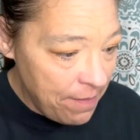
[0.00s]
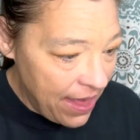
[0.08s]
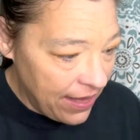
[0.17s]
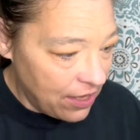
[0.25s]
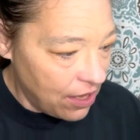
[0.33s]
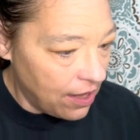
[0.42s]

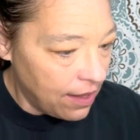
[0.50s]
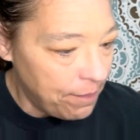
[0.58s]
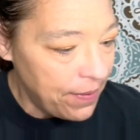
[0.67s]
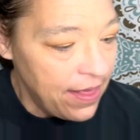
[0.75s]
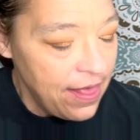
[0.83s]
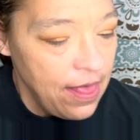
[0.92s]
makeup.
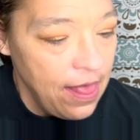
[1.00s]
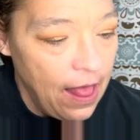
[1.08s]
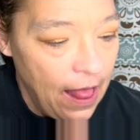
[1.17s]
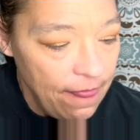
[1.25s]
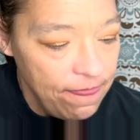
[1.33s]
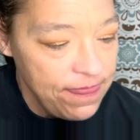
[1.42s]

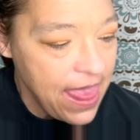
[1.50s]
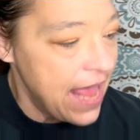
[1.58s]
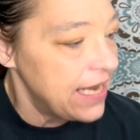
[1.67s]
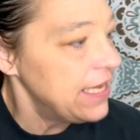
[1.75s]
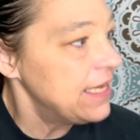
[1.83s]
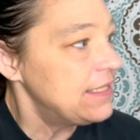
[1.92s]

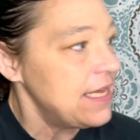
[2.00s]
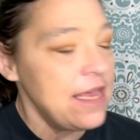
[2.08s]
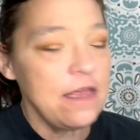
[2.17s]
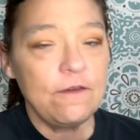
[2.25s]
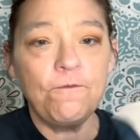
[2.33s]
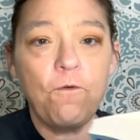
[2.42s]
That is
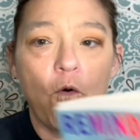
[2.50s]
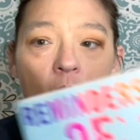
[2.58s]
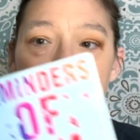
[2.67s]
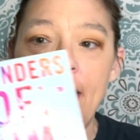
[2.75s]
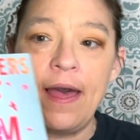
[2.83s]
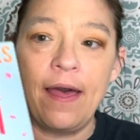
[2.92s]
it for
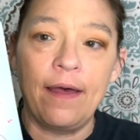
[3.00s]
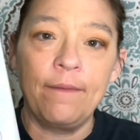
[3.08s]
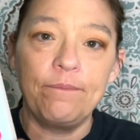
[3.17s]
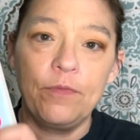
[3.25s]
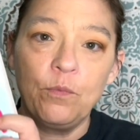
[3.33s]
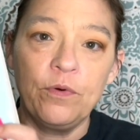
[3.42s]
my
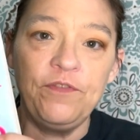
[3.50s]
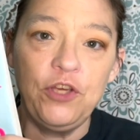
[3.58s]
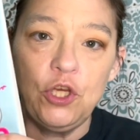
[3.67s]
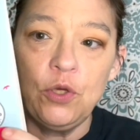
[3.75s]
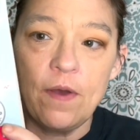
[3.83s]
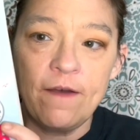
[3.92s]

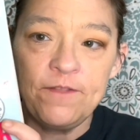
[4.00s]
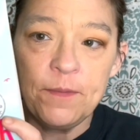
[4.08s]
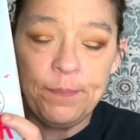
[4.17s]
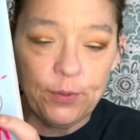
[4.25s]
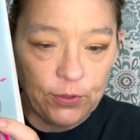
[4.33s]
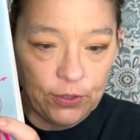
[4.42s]
review of the
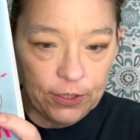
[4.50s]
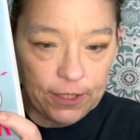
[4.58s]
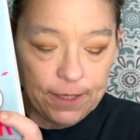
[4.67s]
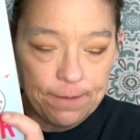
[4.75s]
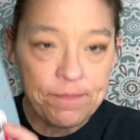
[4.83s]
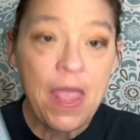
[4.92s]

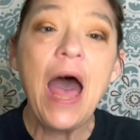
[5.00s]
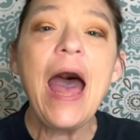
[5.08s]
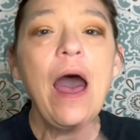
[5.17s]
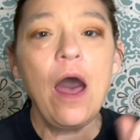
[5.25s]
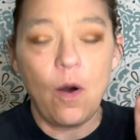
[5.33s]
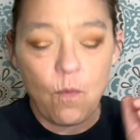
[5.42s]
book.
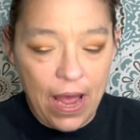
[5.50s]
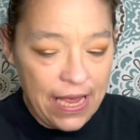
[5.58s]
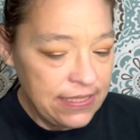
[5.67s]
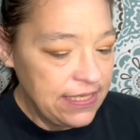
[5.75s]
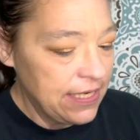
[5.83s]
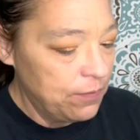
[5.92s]
Oh, I
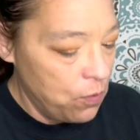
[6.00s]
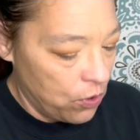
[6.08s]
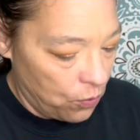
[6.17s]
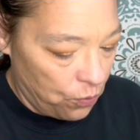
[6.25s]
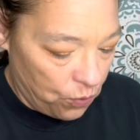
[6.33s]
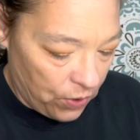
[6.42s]
did want
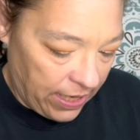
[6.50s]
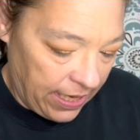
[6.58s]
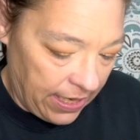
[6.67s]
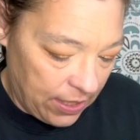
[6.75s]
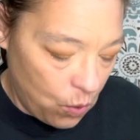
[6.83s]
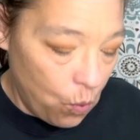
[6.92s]
to
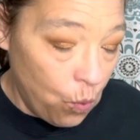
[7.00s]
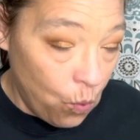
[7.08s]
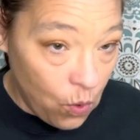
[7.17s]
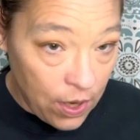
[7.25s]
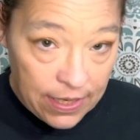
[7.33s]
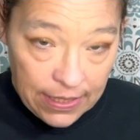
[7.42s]
read
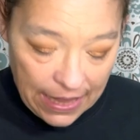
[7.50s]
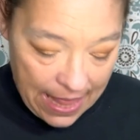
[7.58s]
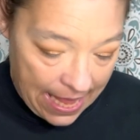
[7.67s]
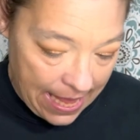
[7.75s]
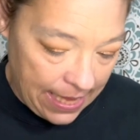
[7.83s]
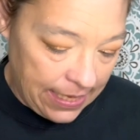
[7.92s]
one
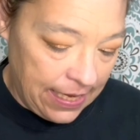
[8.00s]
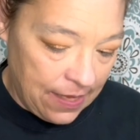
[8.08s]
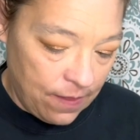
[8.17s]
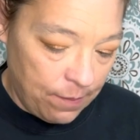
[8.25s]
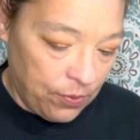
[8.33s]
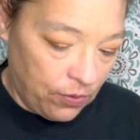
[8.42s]
line
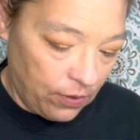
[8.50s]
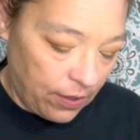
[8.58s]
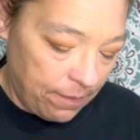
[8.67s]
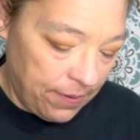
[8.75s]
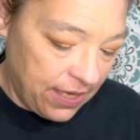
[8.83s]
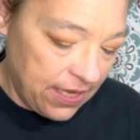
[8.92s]
in the
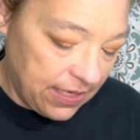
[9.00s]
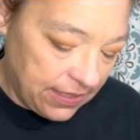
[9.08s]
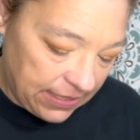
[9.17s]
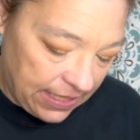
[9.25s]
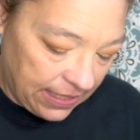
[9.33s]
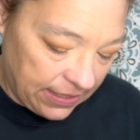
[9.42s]
book
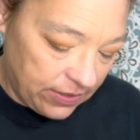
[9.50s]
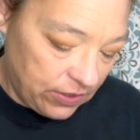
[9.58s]
because it